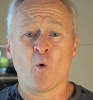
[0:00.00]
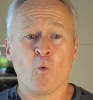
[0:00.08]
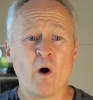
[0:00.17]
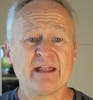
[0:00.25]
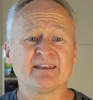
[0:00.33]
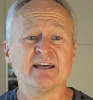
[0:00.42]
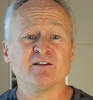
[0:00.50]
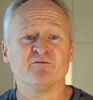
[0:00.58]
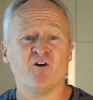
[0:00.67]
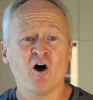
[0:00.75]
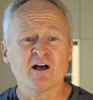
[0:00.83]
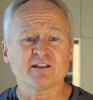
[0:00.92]
When the
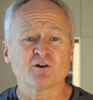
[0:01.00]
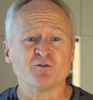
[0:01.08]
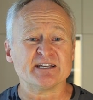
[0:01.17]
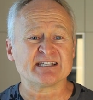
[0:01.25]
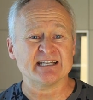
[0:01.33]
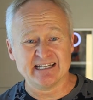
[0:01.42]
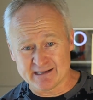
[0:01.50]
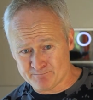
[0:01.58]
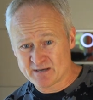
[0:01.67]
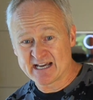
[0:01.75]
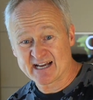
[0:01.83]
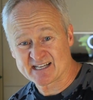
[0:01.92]
inverter is in
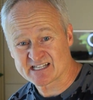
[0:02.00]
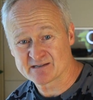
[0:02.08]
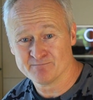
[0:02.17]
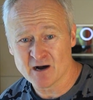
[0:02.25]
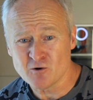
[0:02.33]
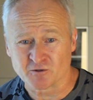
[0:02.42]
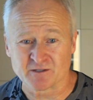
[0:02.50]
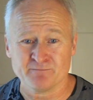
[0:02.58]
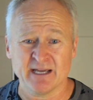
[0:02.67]
EPS mode,